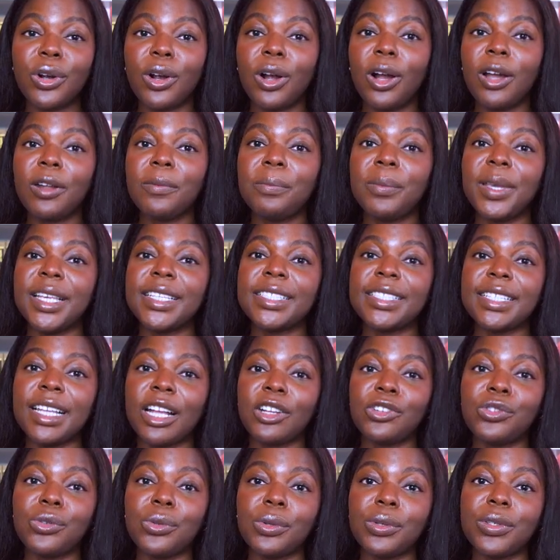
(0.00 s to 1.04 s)
cron-based
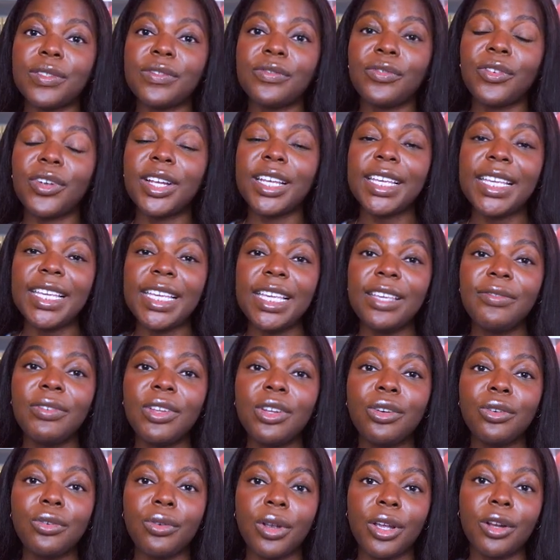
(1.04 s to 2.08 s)
schedules for
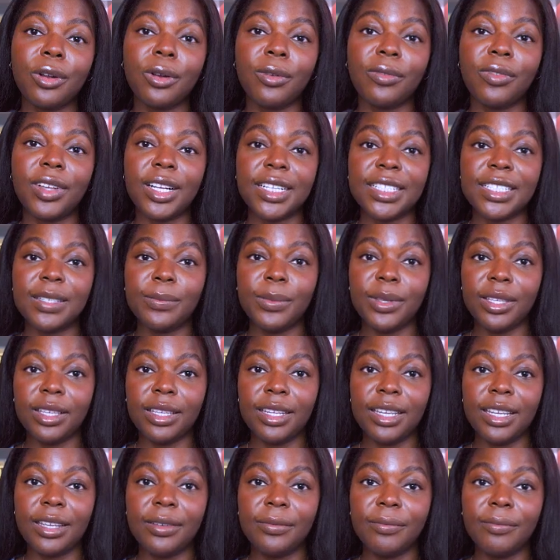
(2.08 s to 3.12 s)
even greater
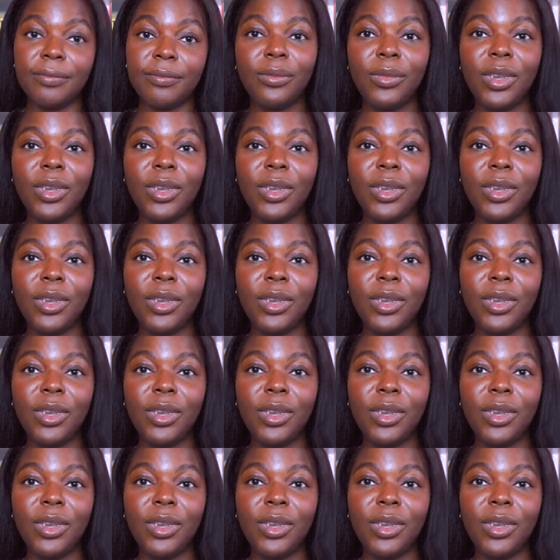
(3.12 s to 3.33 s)
flexibility.